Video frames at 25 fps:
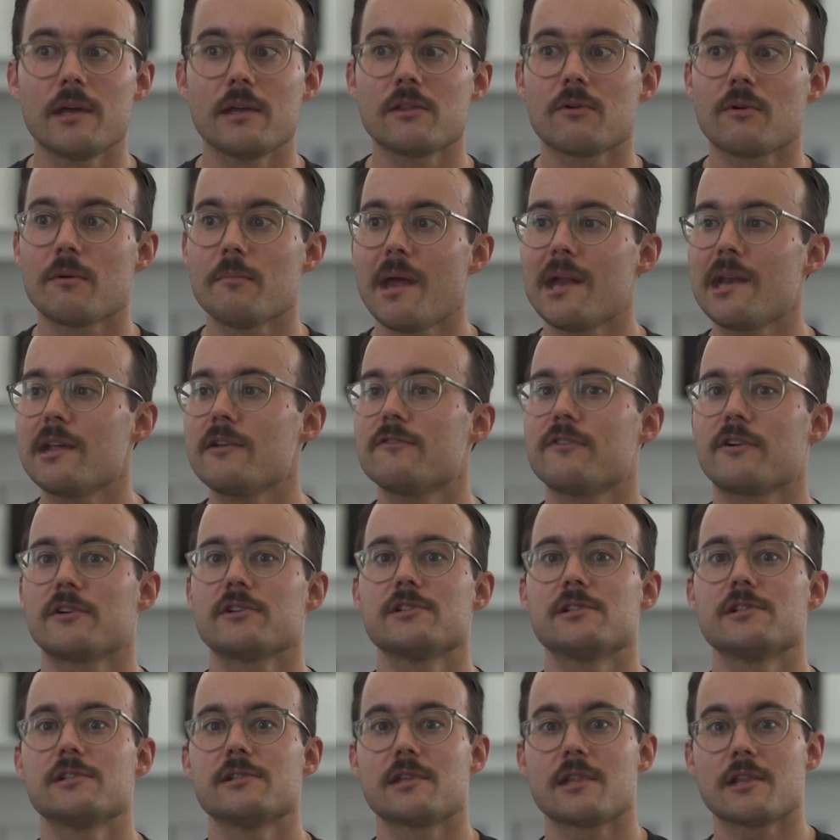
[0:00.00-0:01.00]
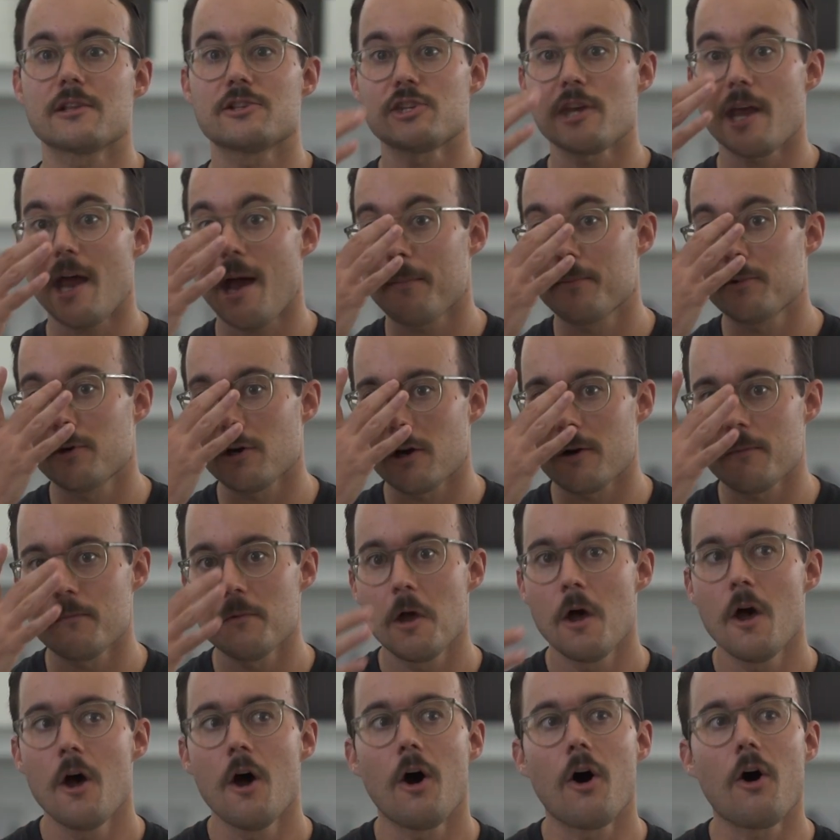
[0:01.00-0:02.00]
remaining verses in the chapter
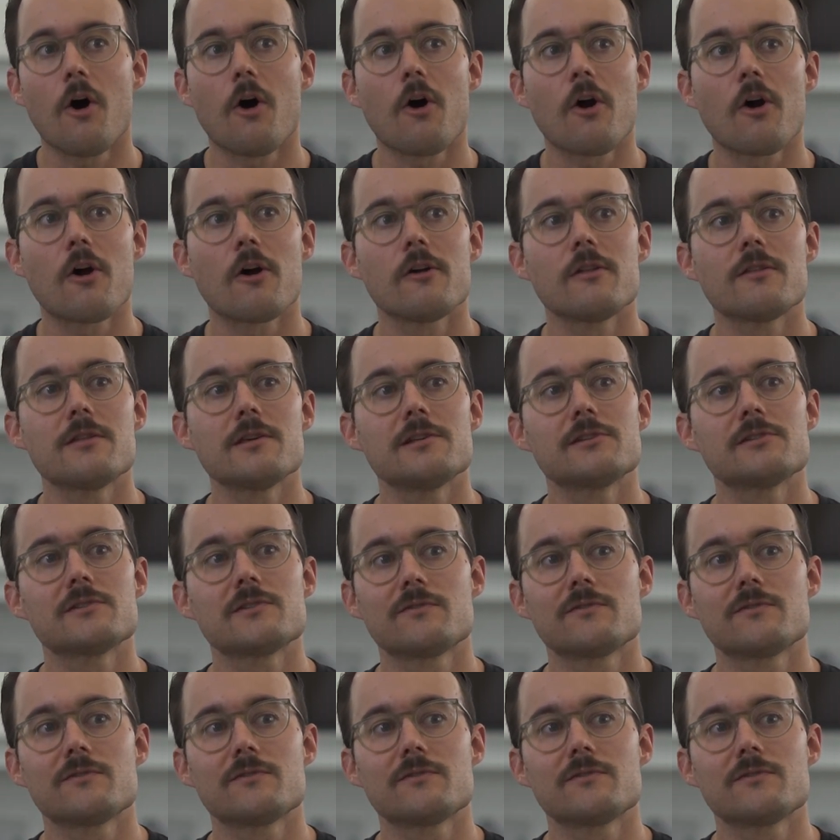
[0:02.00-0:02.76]
are these